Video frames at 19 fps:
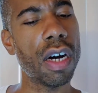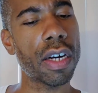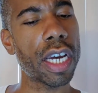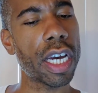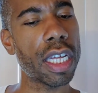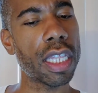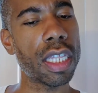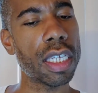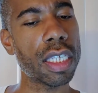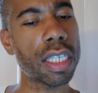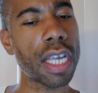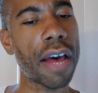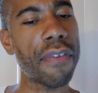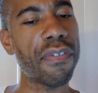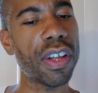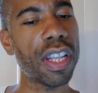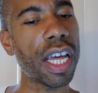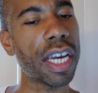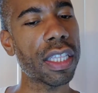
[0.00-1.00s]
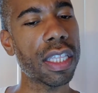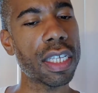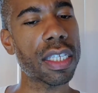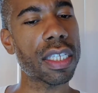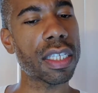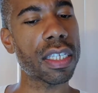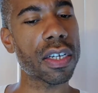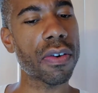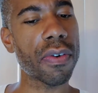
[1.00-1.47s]
Okay, this I feel like
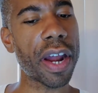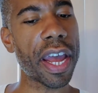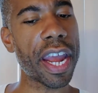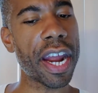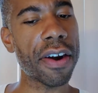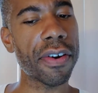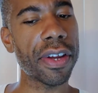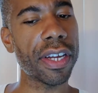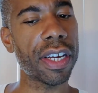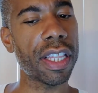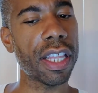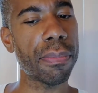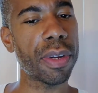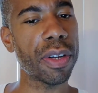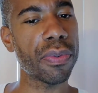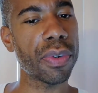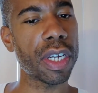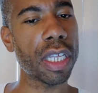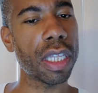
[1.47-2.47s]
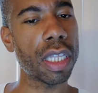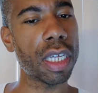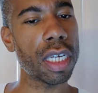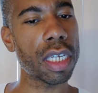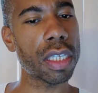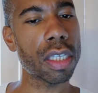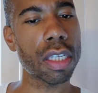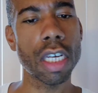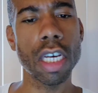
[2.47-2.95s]
this is a gray area. Let me read
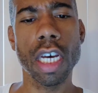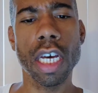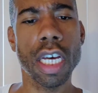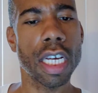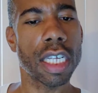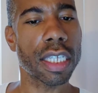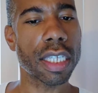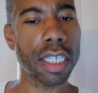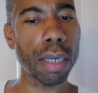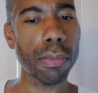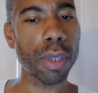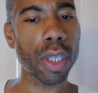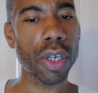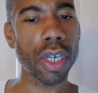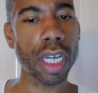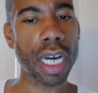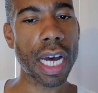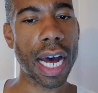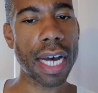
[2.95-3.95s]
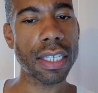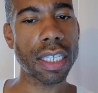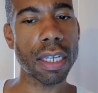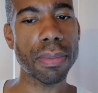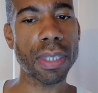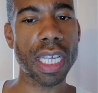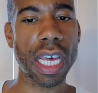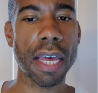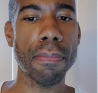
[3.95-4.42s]
this. Similar to
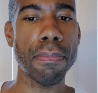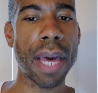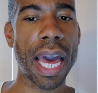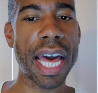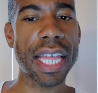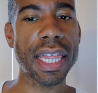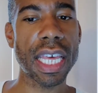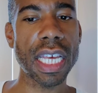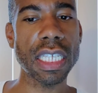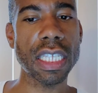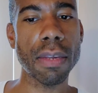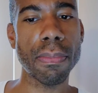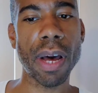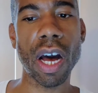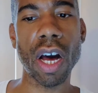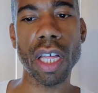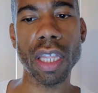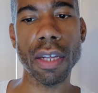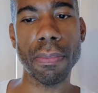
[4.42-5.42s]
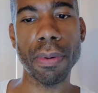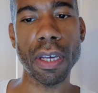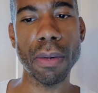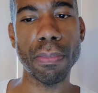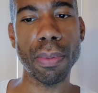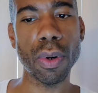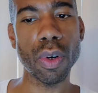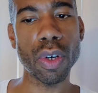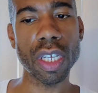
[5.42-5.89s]
gossip, saying bad things about other
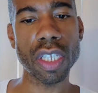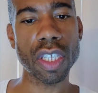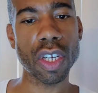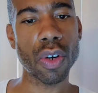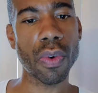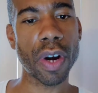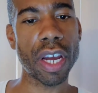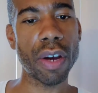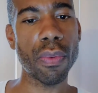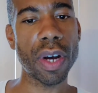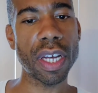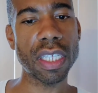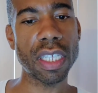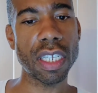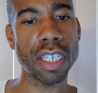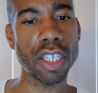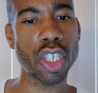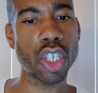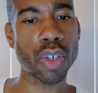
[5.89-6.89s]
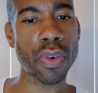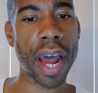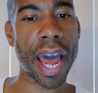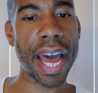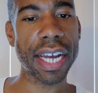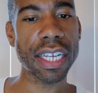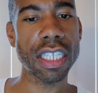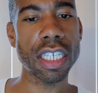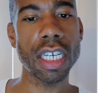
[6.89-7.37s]
people is a great way to
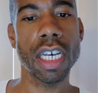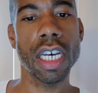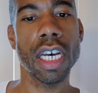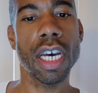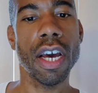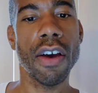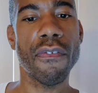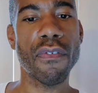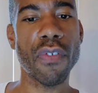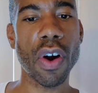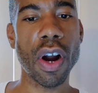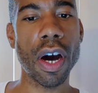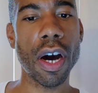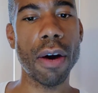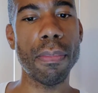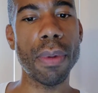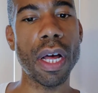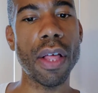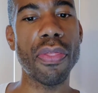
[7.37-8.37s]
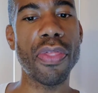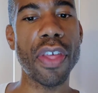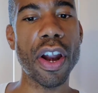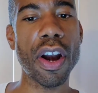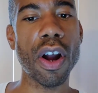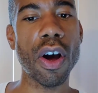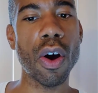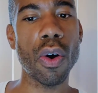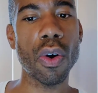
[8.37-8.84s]
distract from
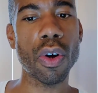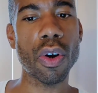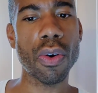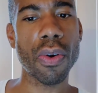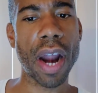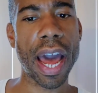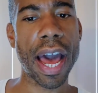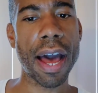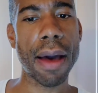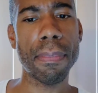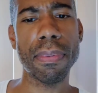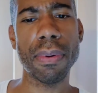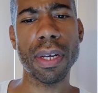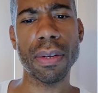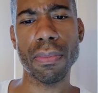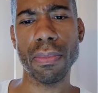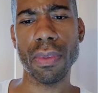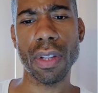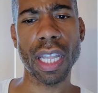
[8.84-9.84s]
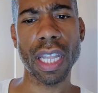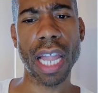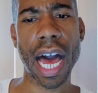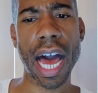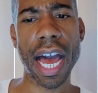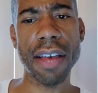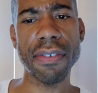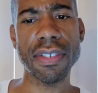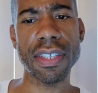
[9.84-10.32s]
their own crap
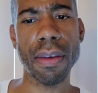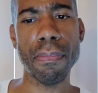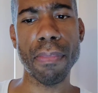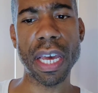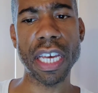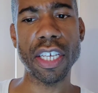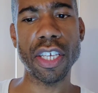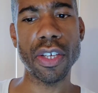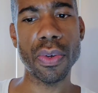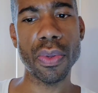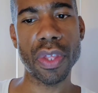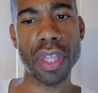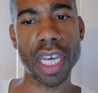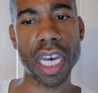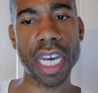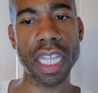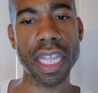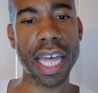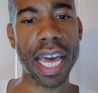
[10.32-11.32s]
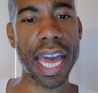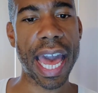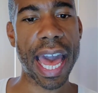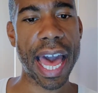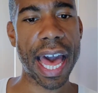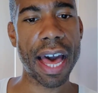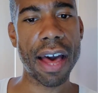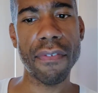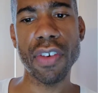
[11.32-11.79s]
lives and make you think
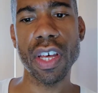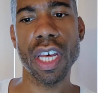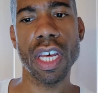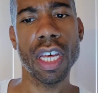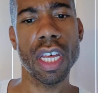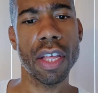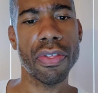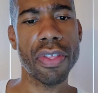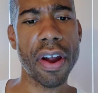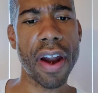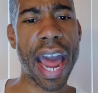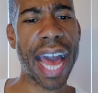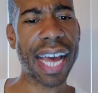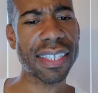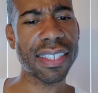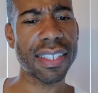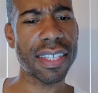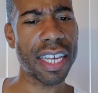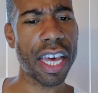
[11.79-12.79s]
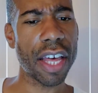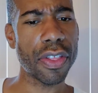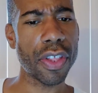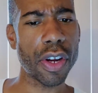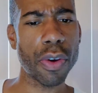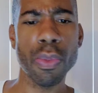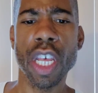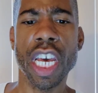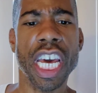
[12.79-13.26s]
they have their acts
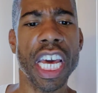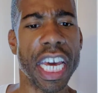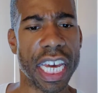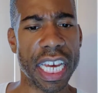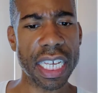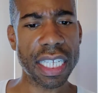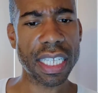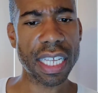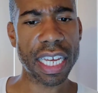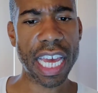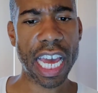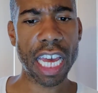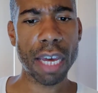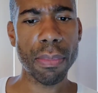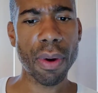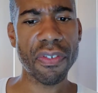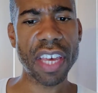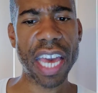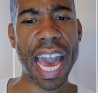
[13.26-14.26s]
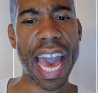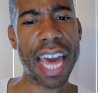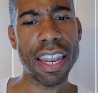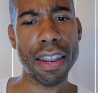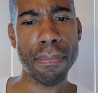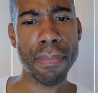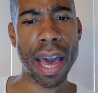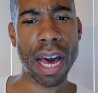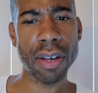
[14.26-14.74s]
together. It's a game of
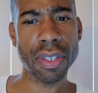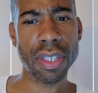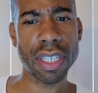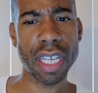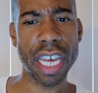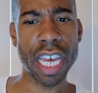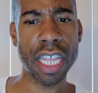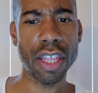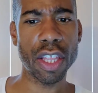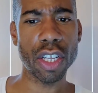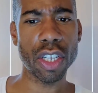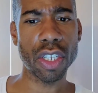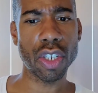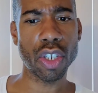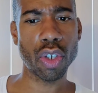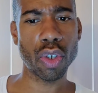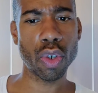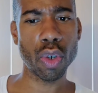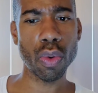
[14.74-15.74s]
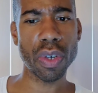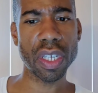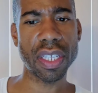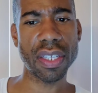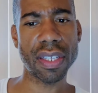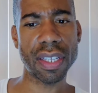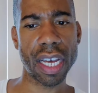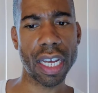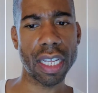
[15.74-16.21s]
cat and mouse in the
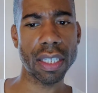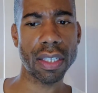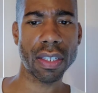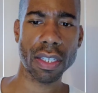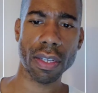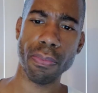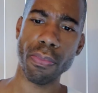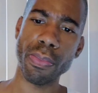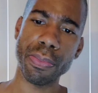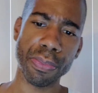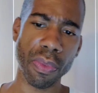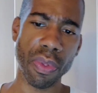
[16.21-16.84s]
truest sense.